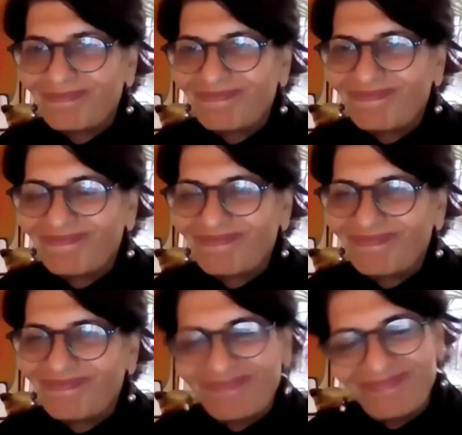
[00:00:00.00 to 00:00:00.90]
to have you with us
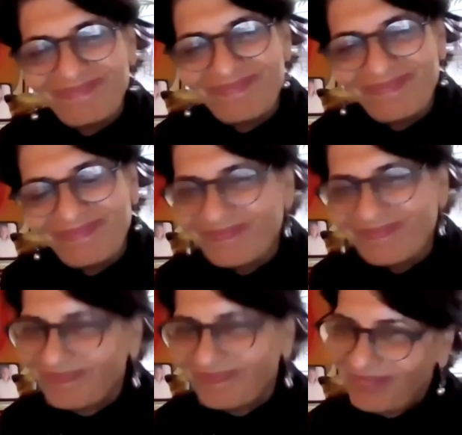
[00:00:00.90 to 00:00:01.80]
very soon.
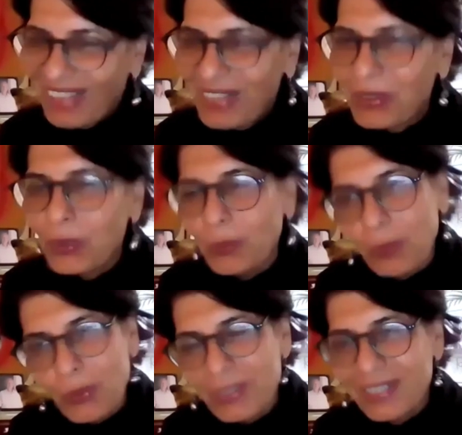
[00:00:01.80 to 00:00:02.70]
Thank you, ma'am.
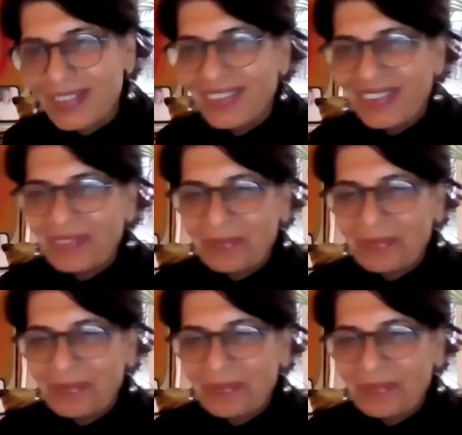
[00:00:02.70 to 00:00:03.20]
Take care.